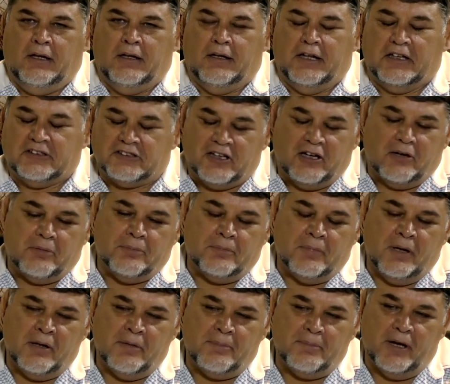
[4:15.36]
Let's
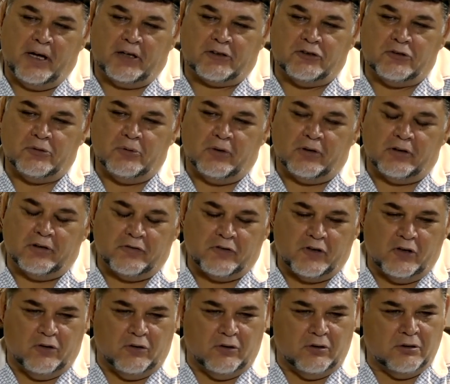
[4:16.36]
come back to one of
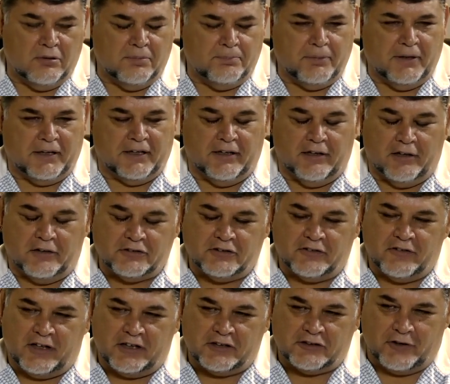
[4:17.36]
your pet loss,
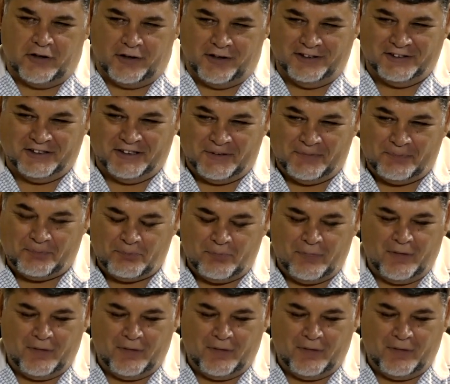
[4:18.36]
and that strategy.